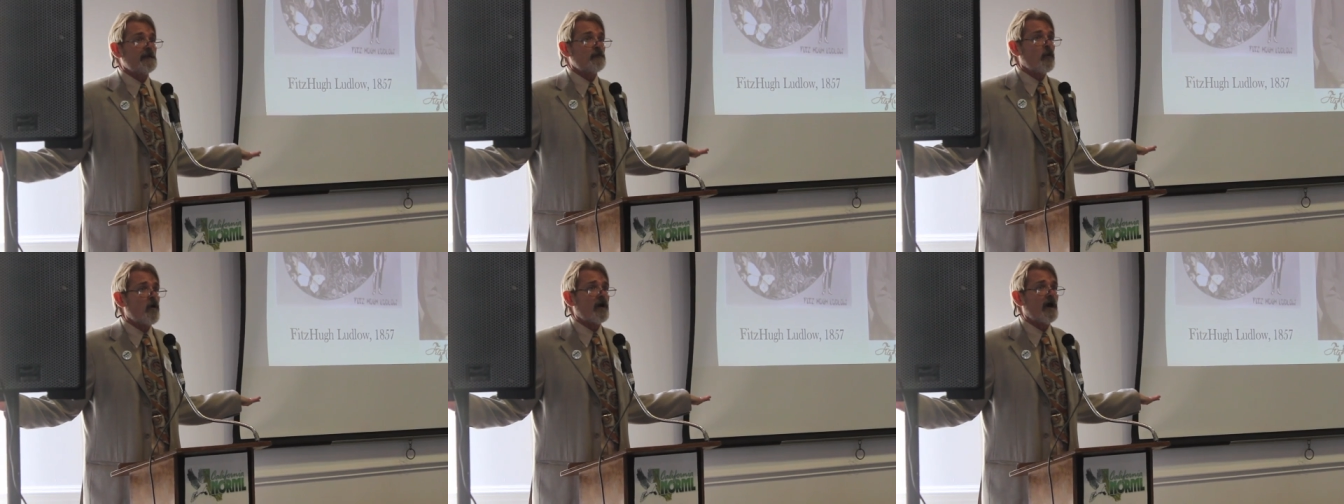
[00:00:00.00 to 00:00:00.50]
the
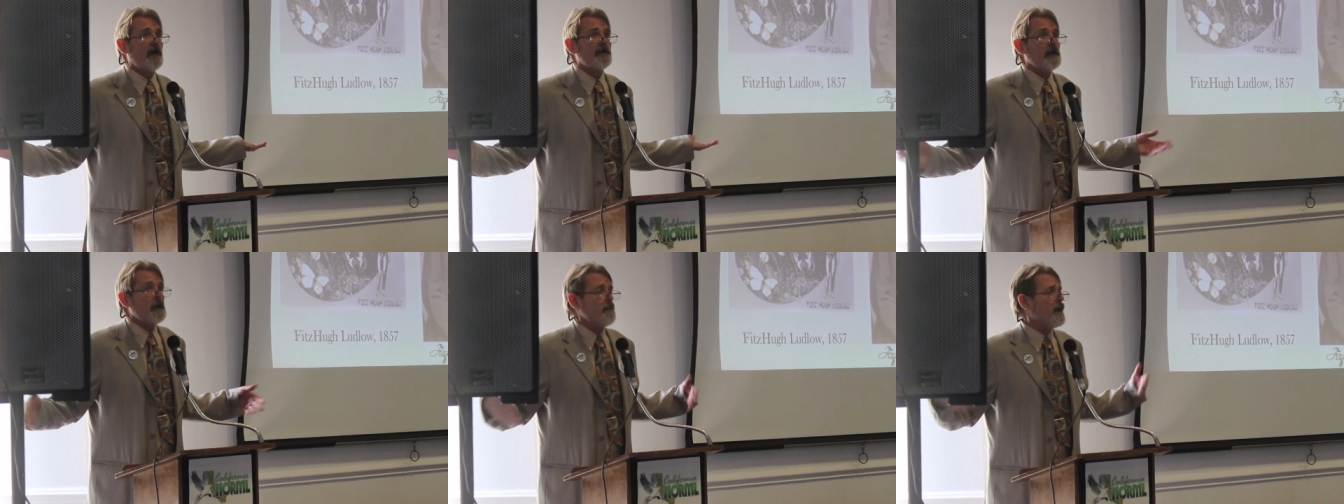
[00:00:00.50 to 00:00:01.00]
war
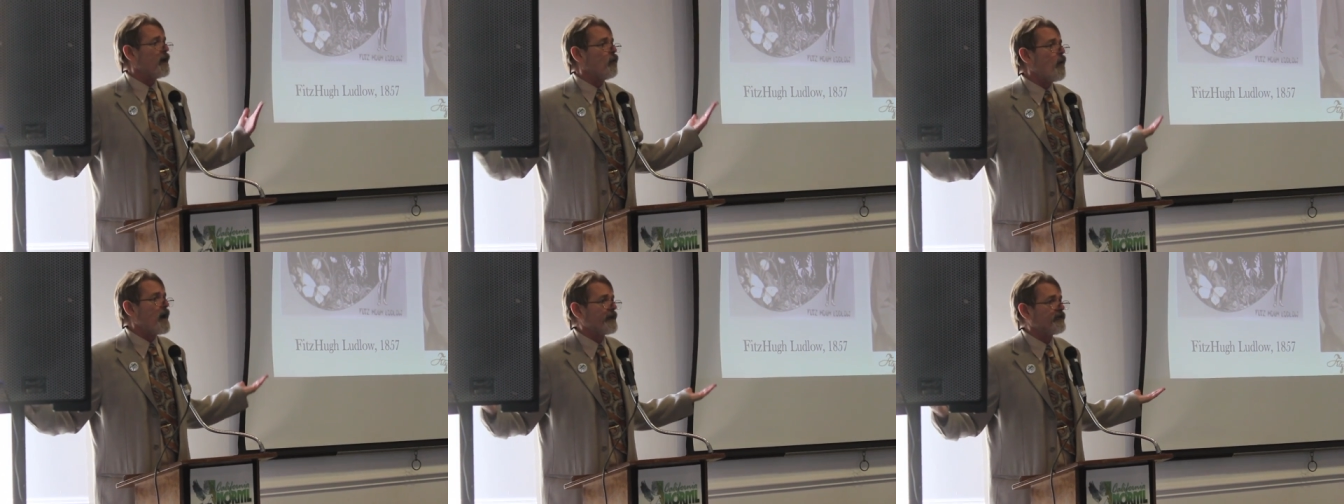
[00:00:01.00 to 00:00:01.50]
on
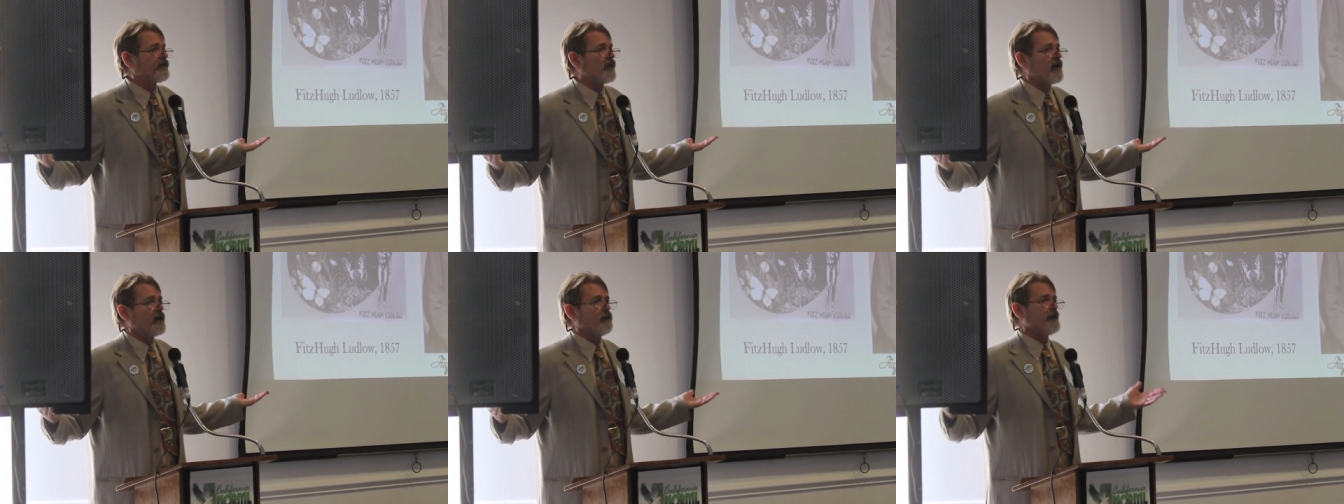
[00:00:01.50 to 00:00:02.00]
marijuana
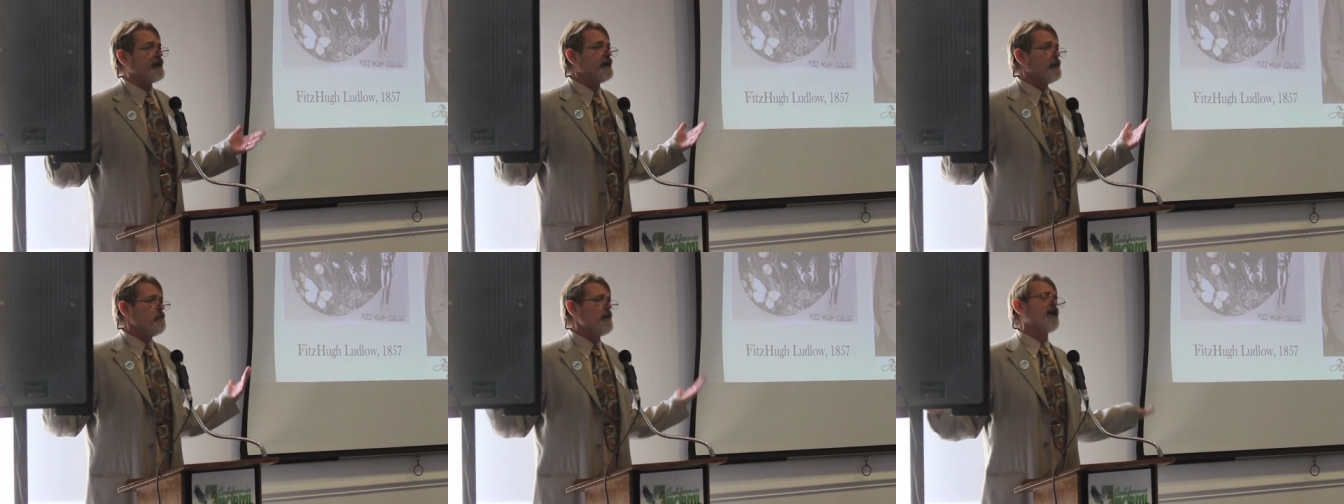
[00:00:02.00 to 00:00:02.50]
started with
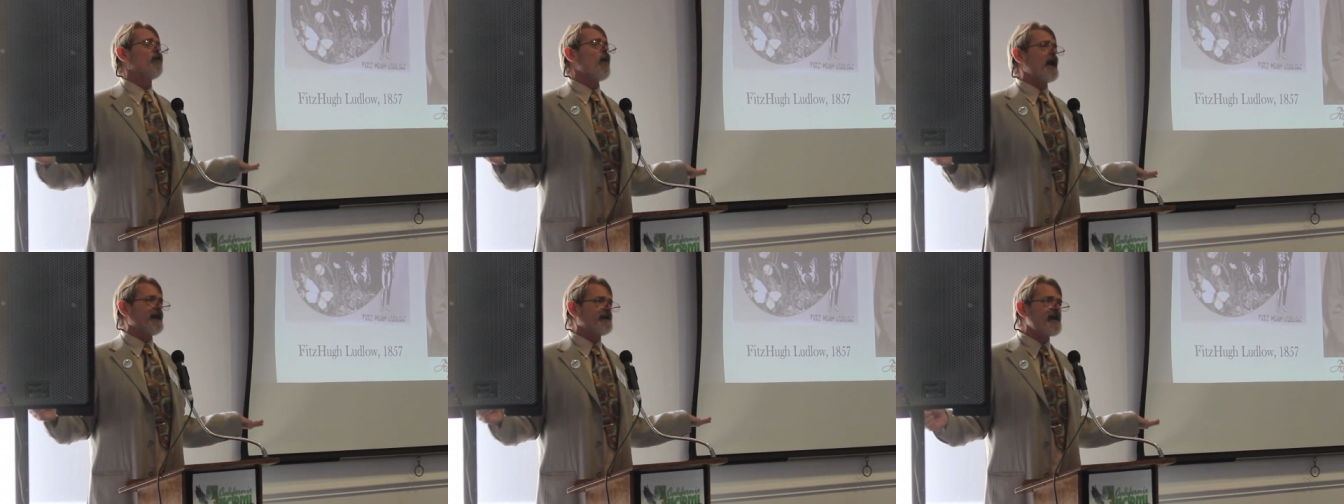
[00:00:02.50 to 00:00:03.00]
the
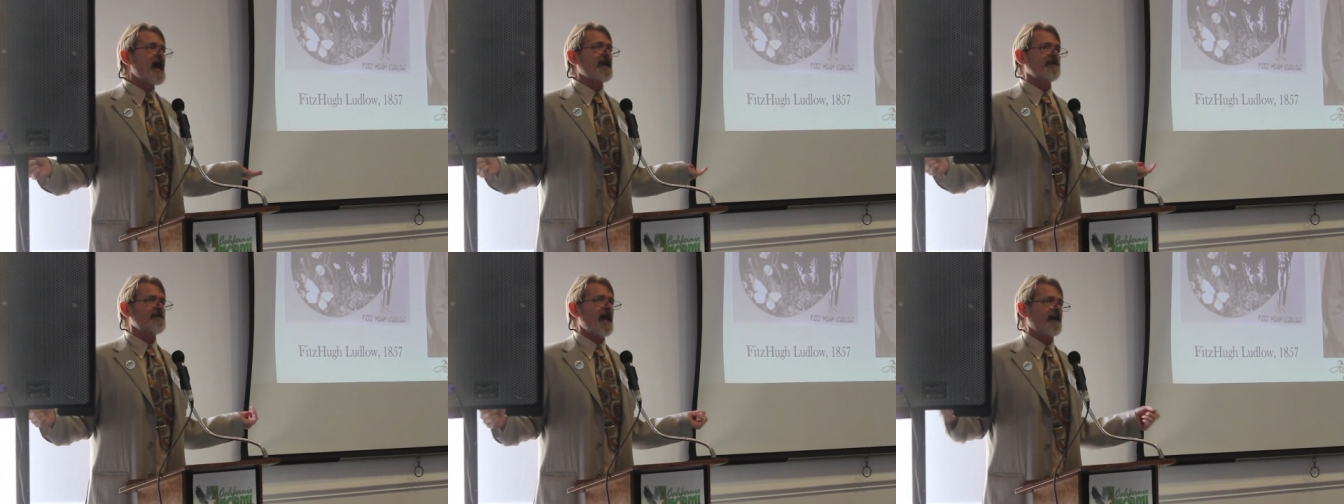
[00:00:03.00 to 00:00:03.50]
Marijuana
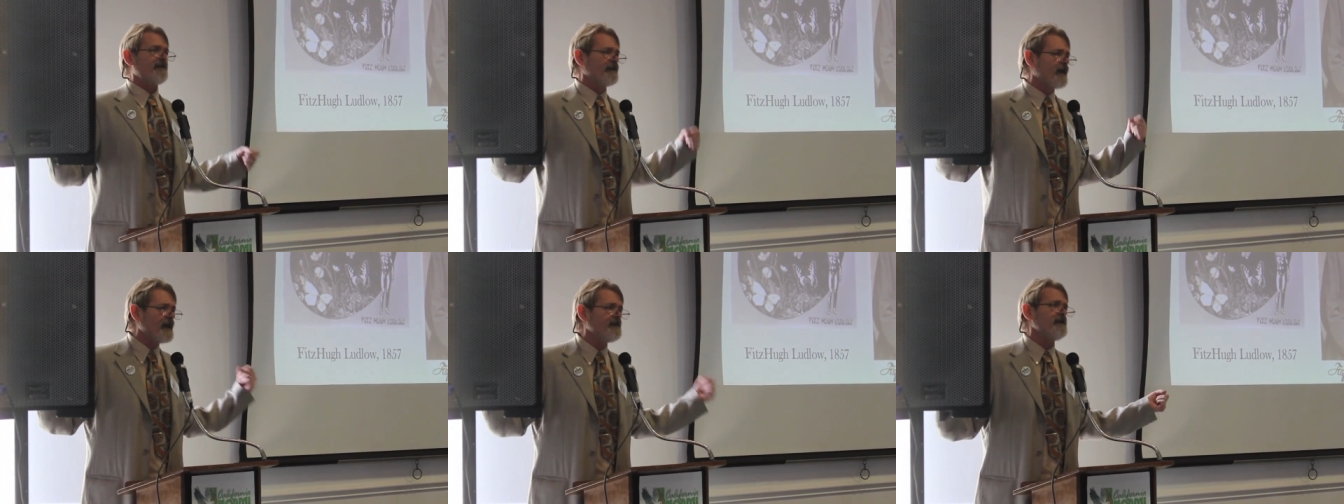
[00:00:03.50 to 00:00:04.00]
Tax Act of
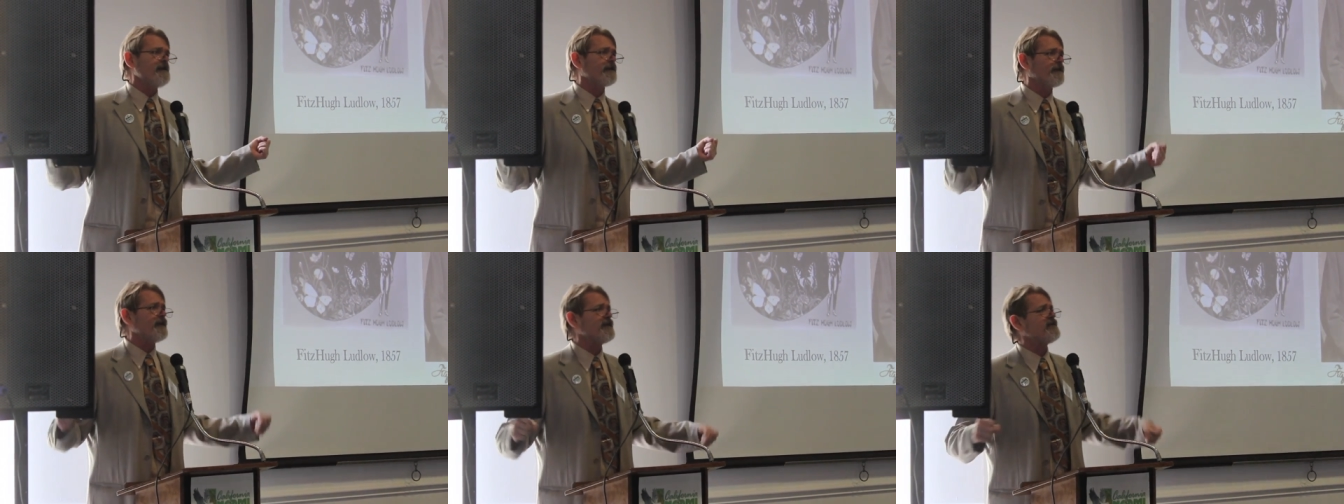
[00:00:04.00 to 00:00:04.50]

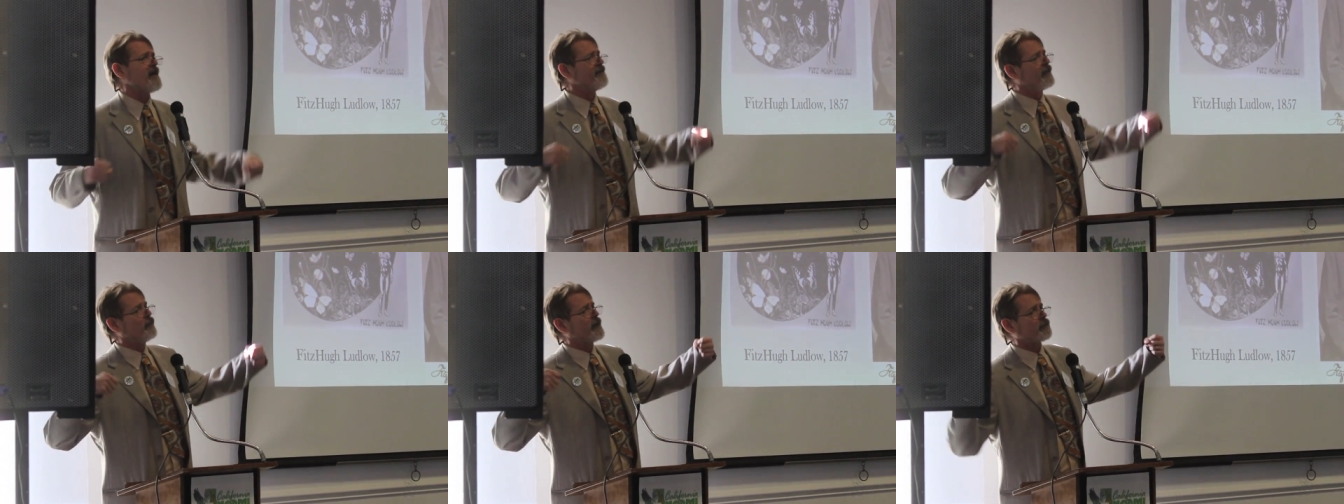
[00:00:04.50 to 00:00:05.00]

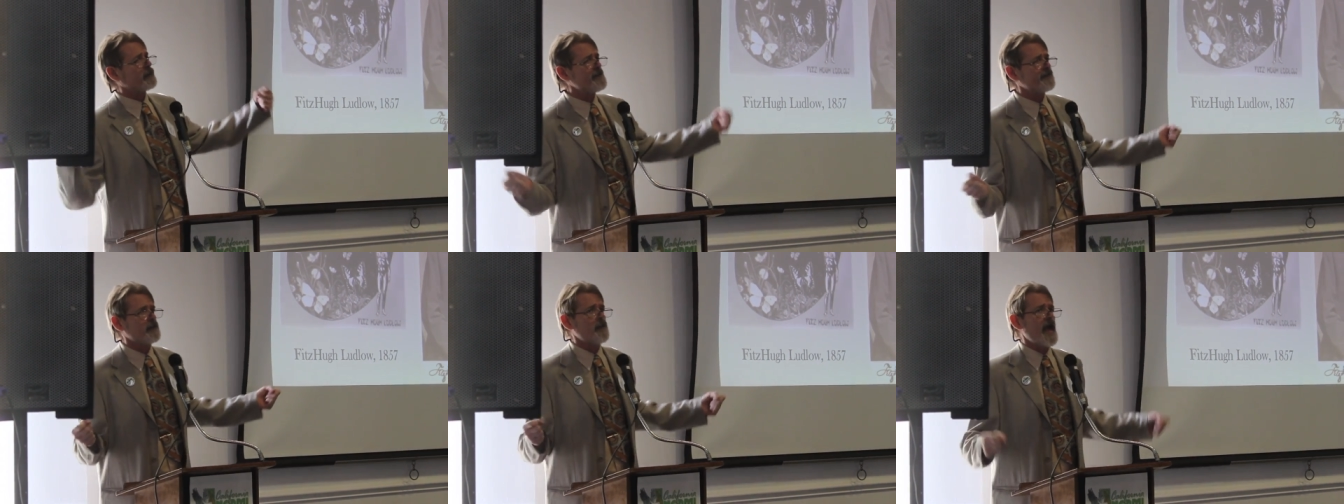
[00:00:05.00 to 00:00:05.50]
1937 with
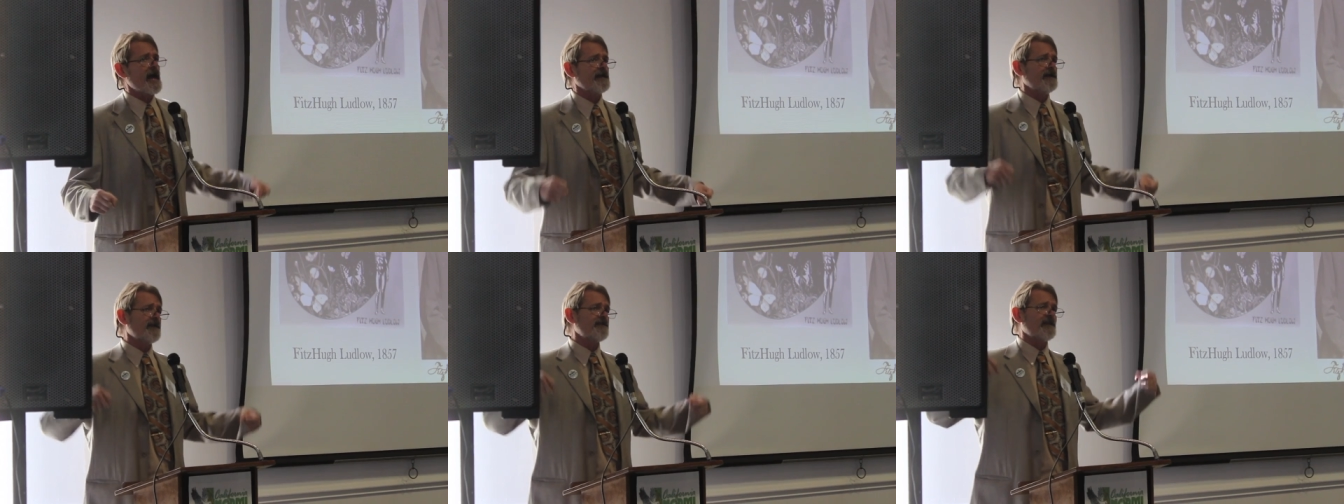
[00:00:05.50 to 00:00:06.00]
Reefer
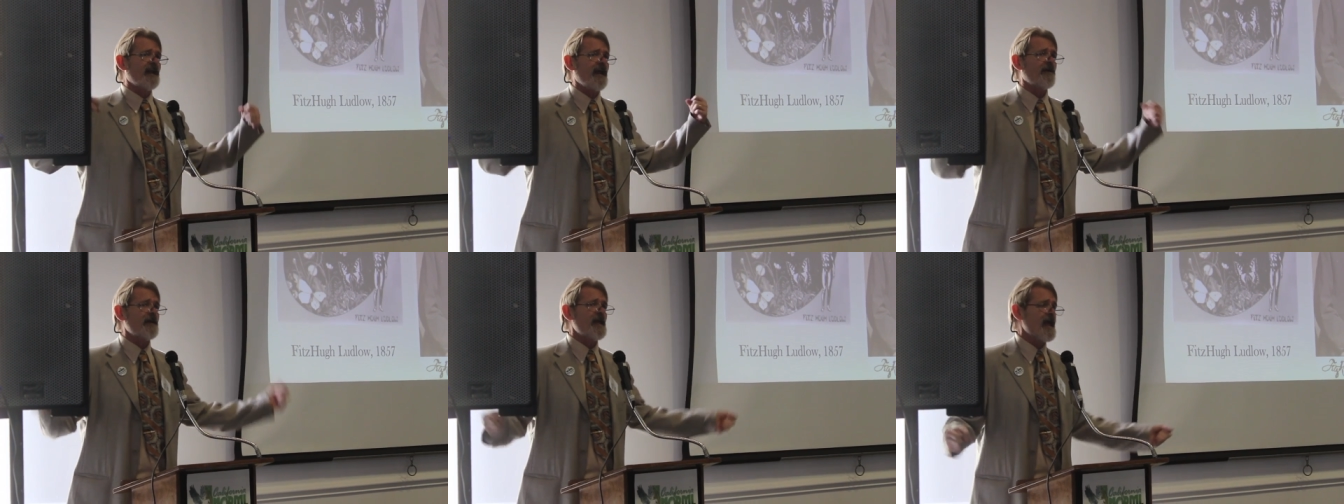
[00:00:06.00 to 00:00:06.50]
Madness and
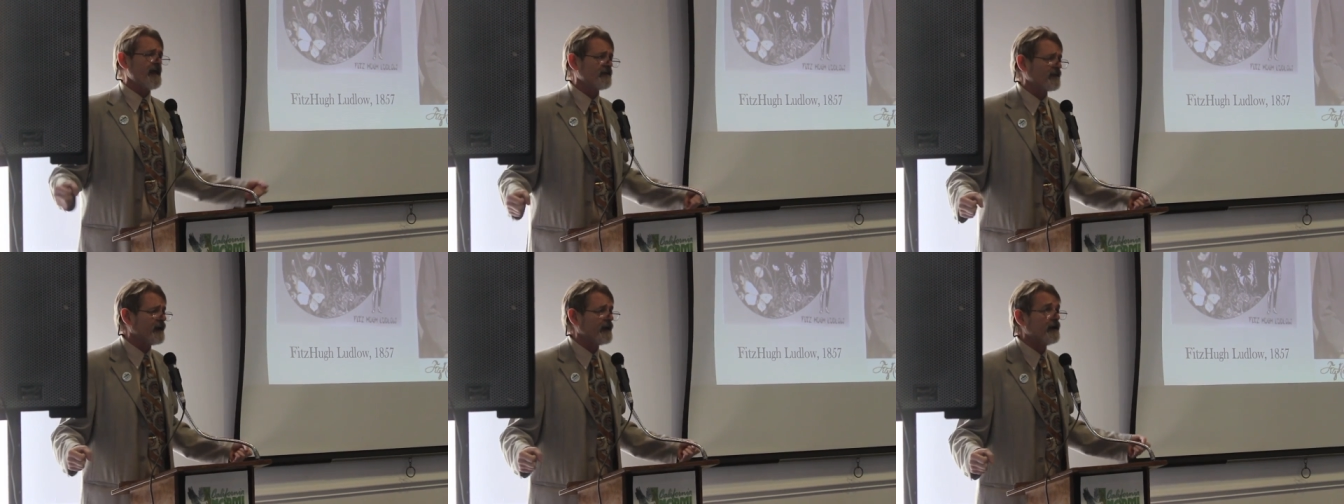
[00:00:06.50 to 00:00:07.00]
Harry
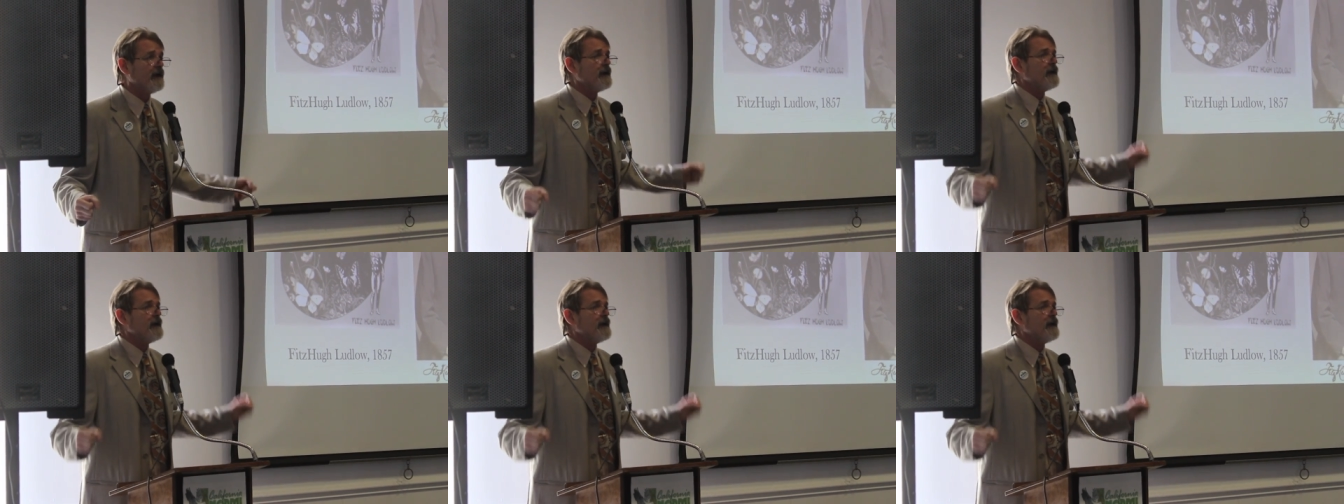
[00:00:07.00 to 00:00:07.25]
Anslinger.